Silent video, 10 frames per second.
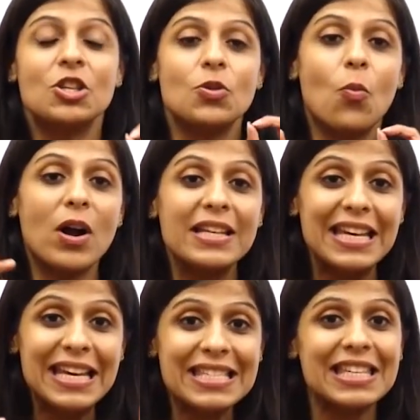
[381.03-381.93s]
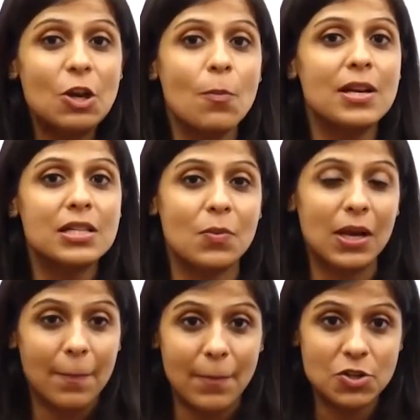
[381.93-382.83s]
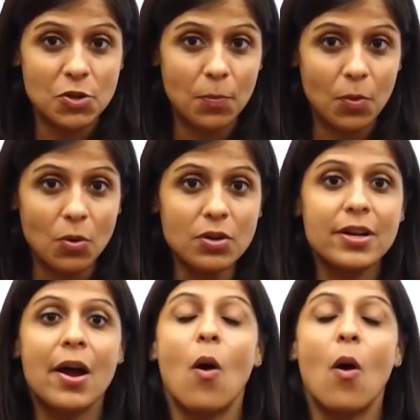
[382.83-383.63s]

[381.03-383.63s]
So what is Human Development Report?